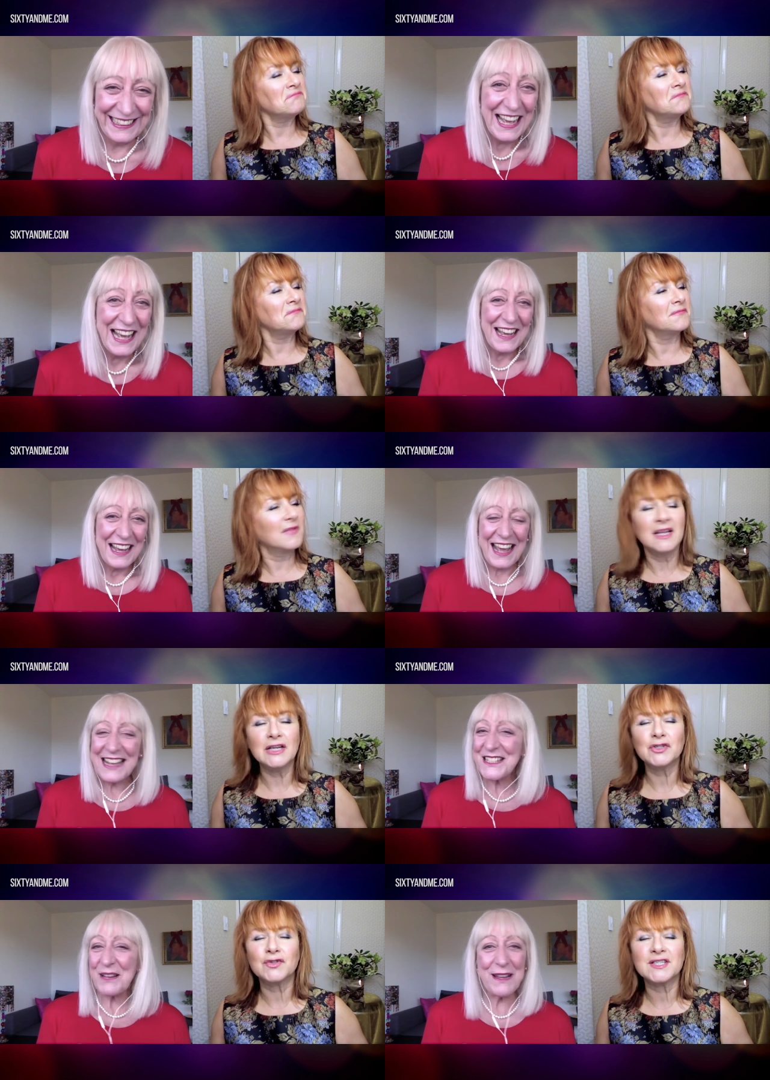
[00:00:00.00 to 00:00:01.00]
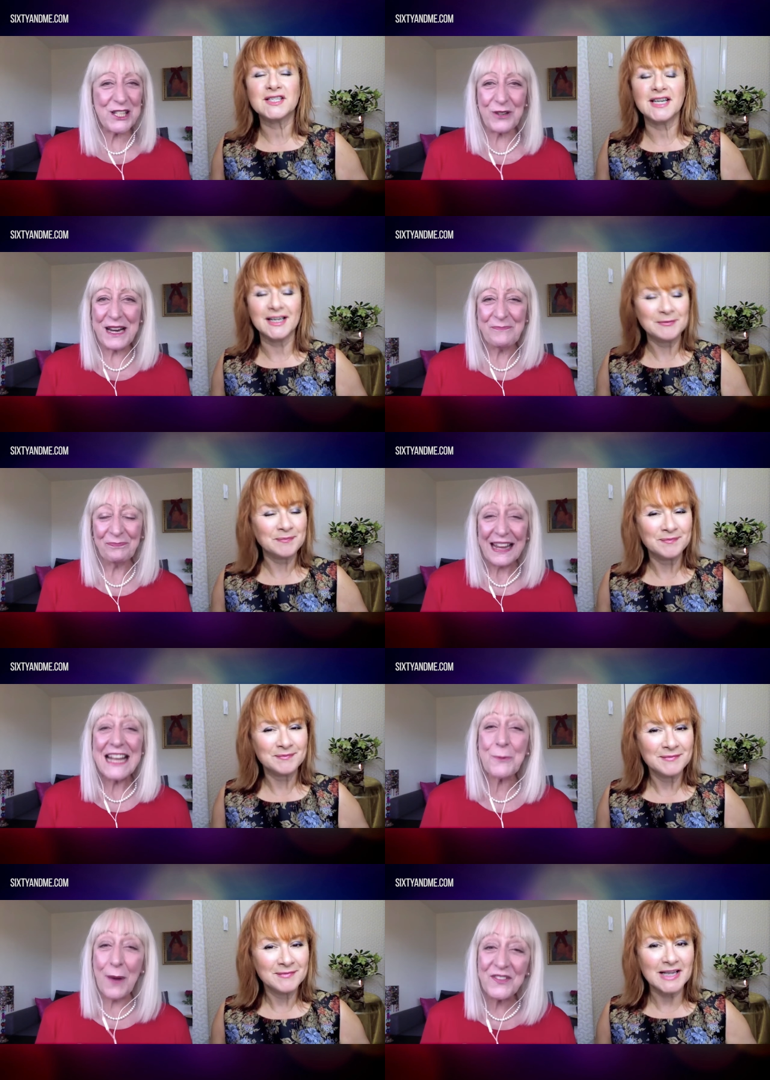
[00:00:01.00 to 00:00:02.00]
Speaker 1: it's a mystery.
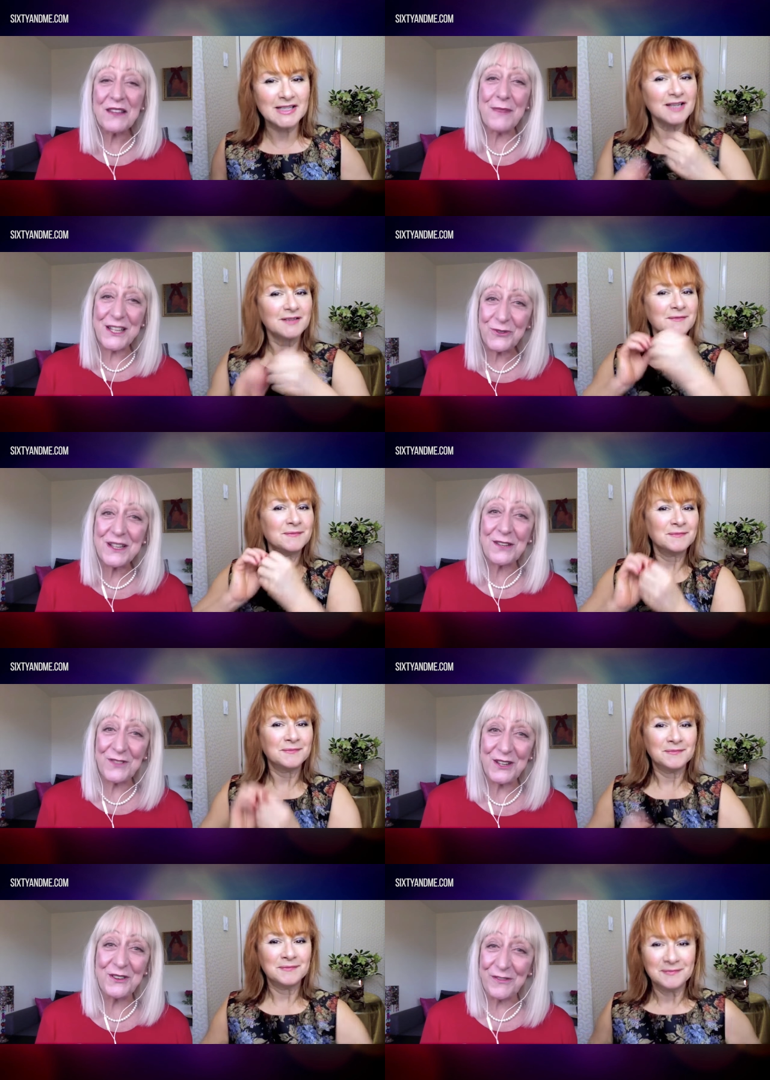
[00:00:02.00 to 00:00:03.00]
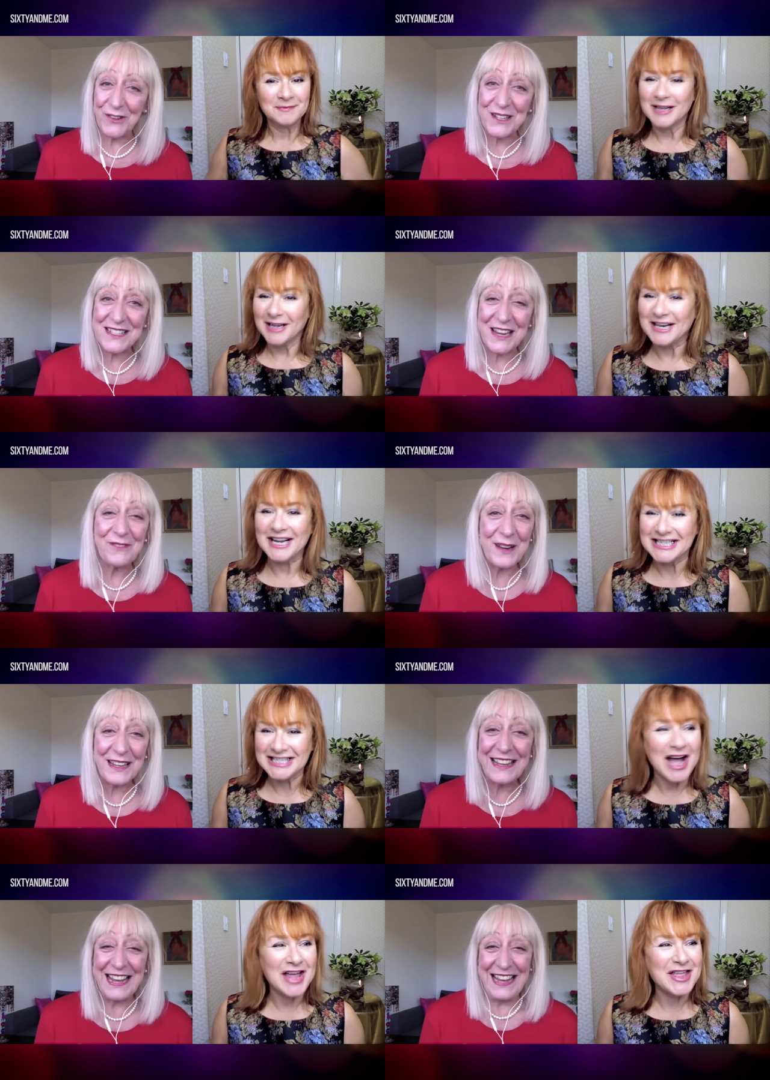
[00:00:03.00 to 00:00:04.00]
It's one of the mysteries of the universe. It yes,
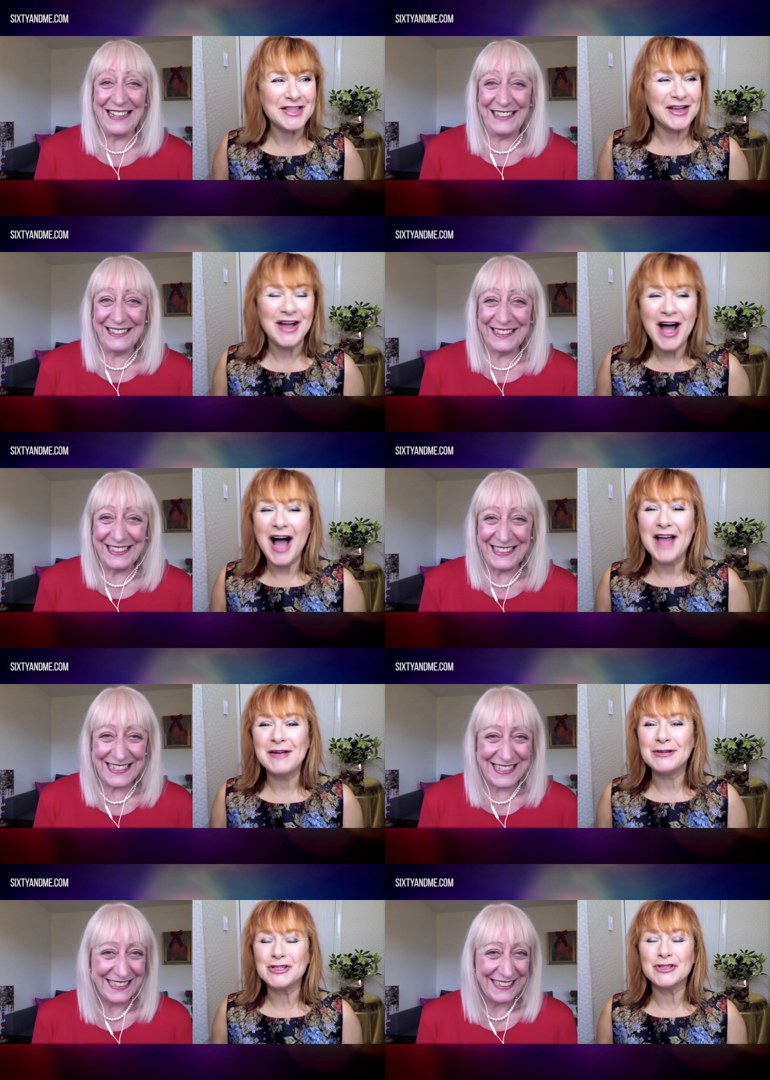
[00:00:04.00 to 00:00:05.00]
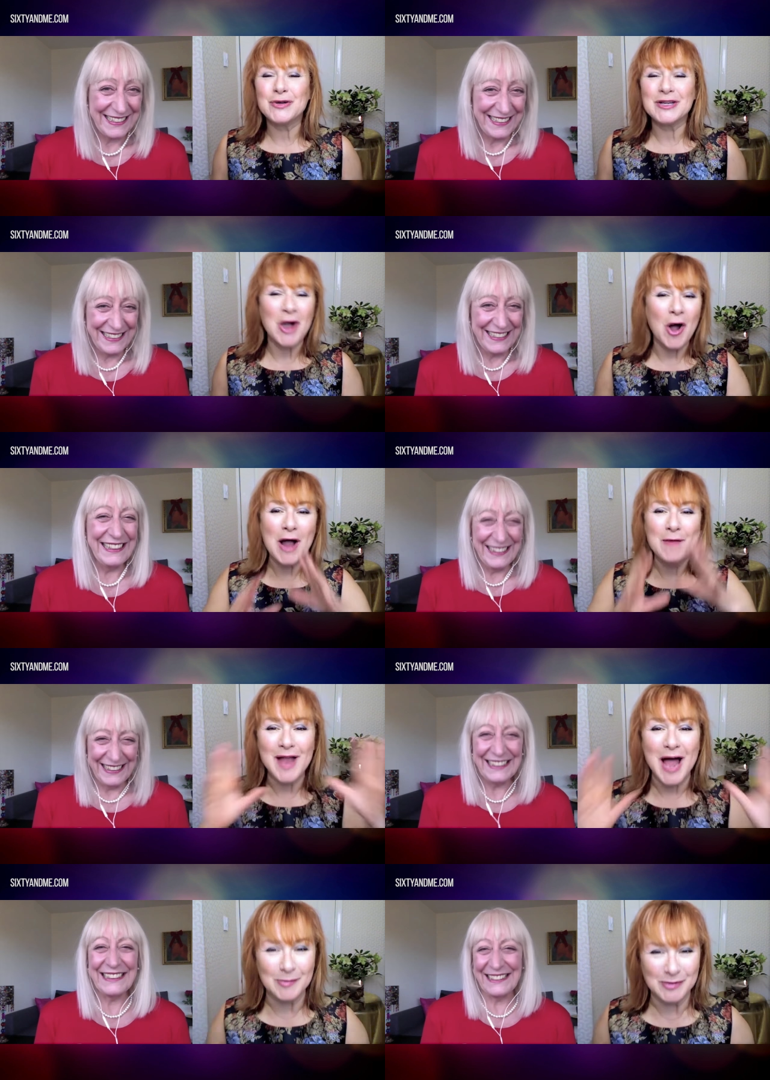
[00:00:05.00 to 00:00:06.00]
really. I
Speaker 2: think, I think, we should do a
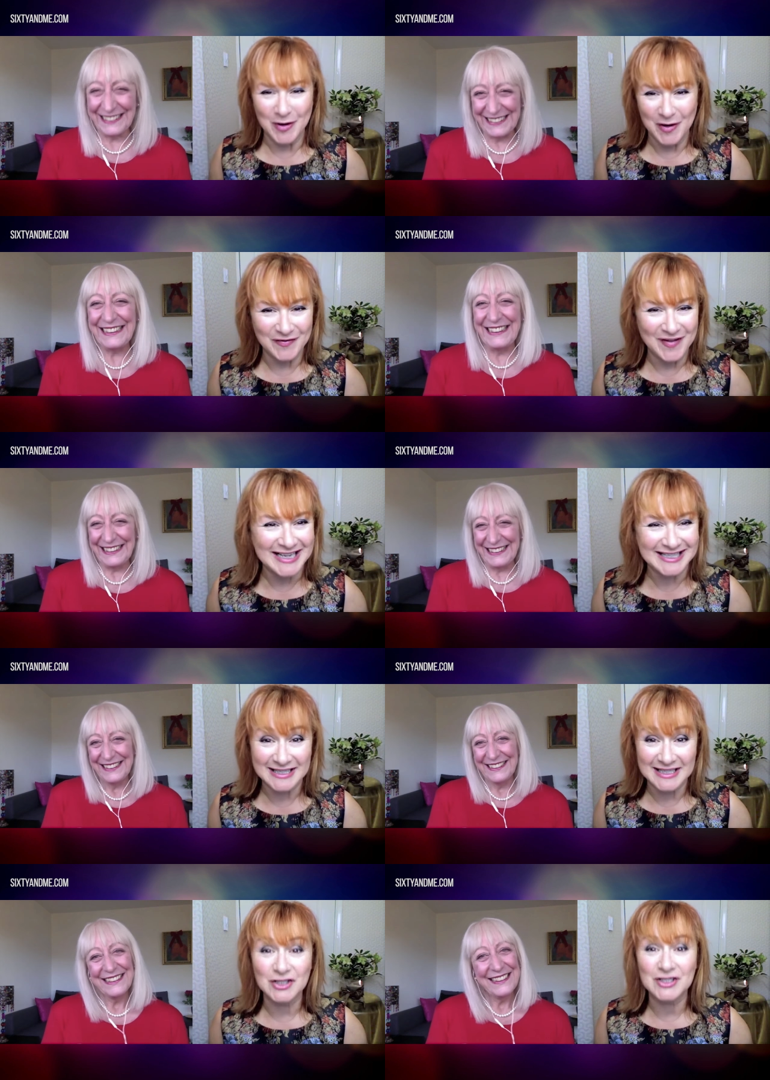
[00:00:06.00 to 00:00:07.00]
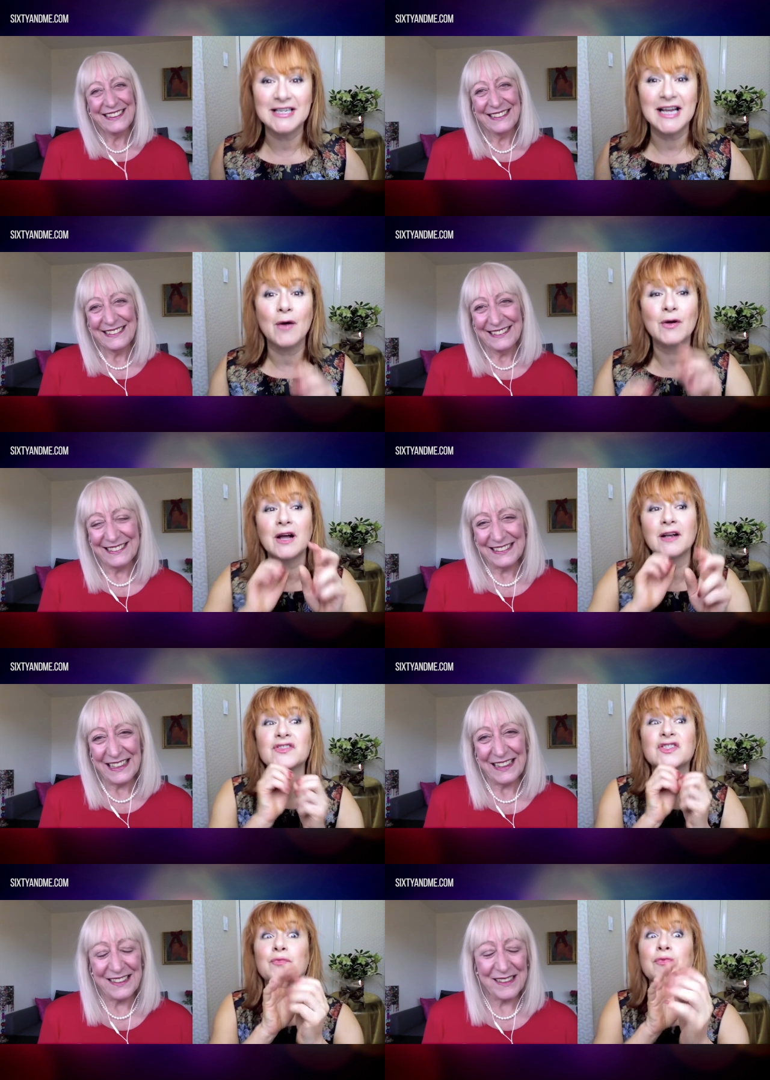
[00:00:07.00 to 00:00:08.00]
time lapse on our faces and just see how it kind
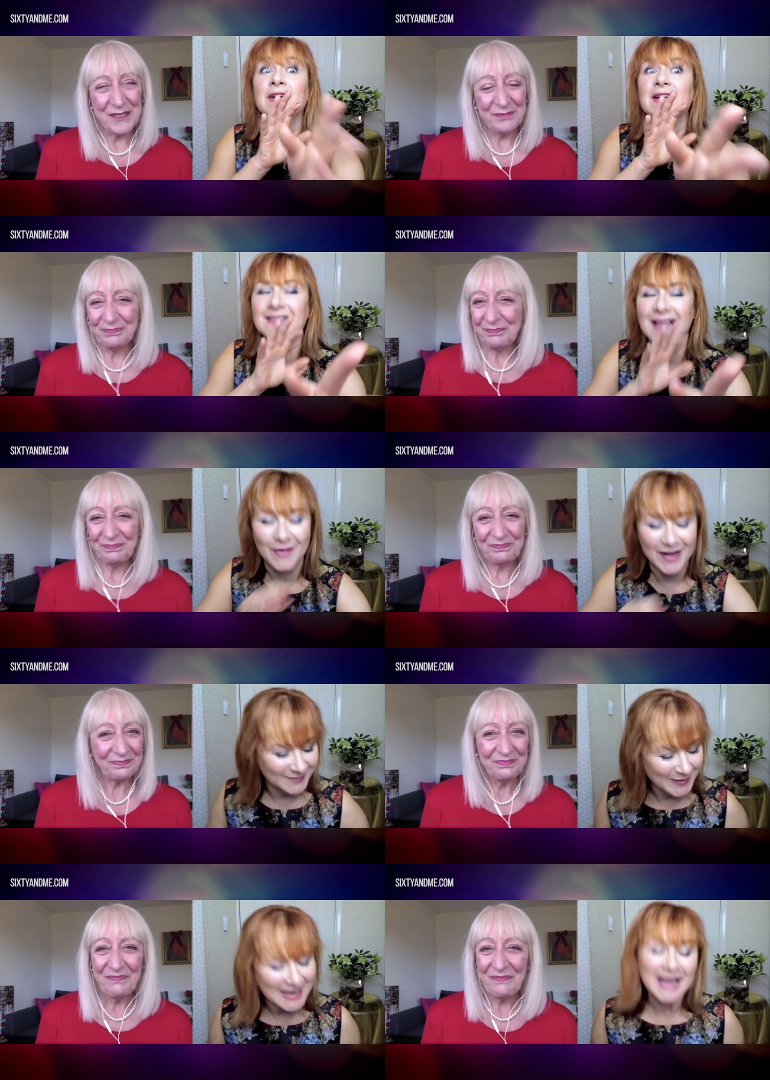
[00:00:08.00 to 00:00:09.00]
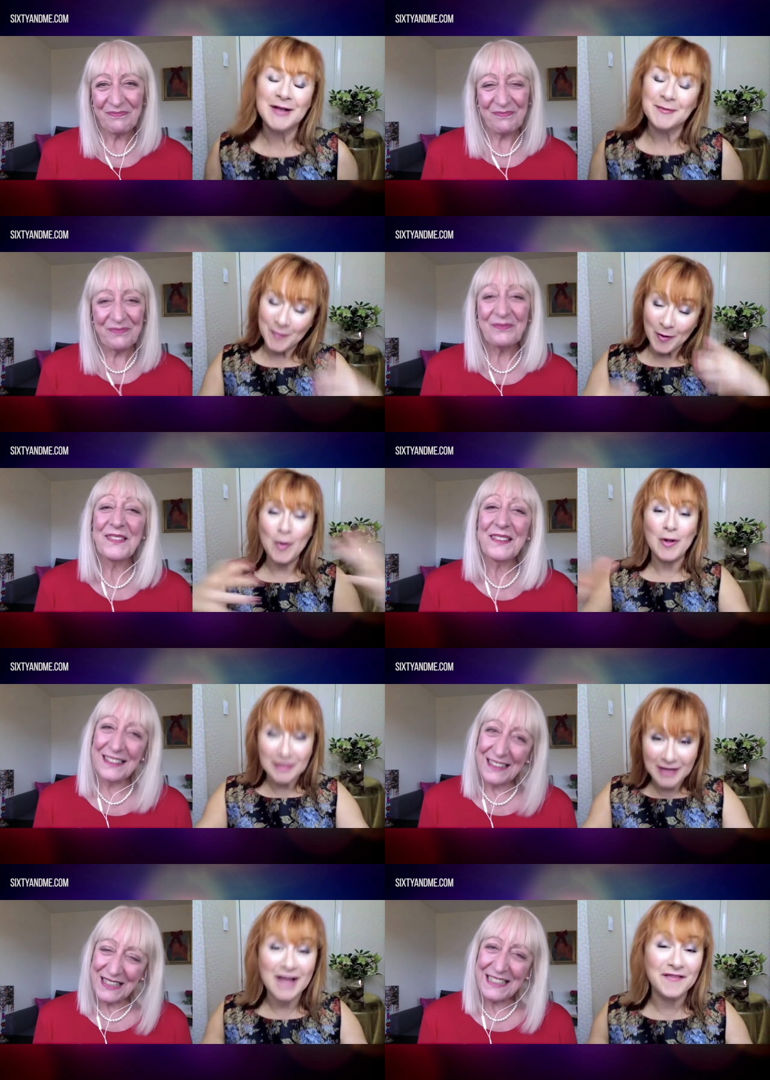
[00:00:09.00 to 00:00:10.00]
of uh. springs out at us. But
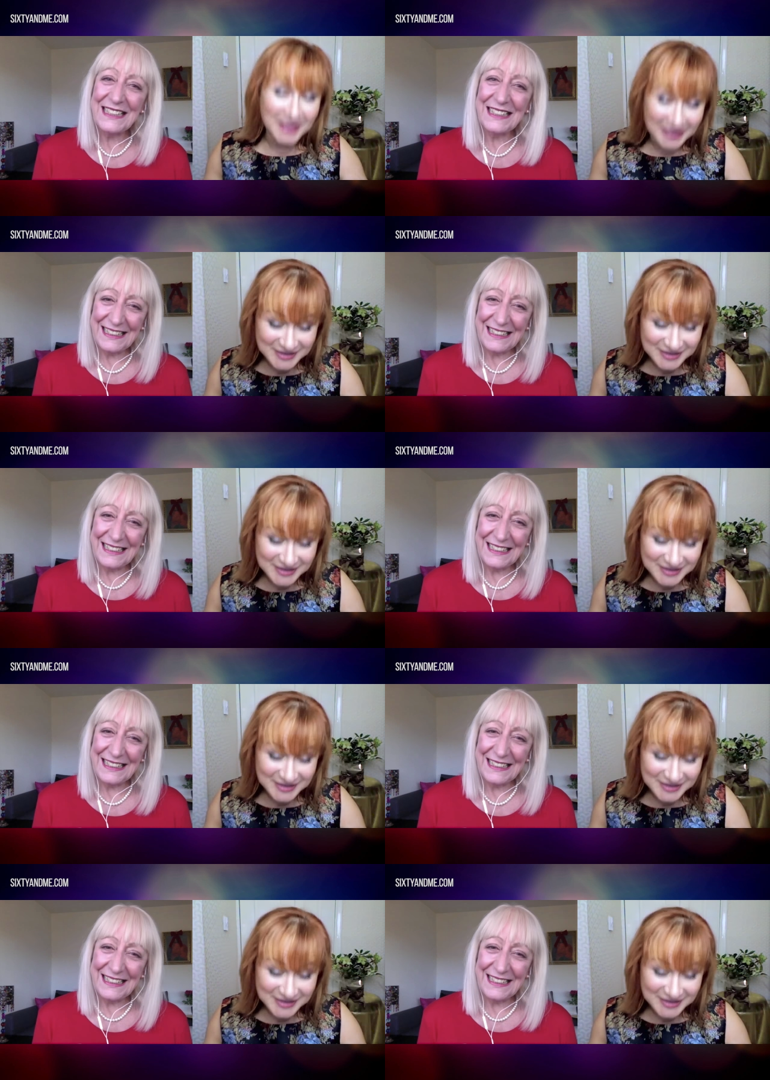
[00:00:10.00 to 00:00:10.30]
laughing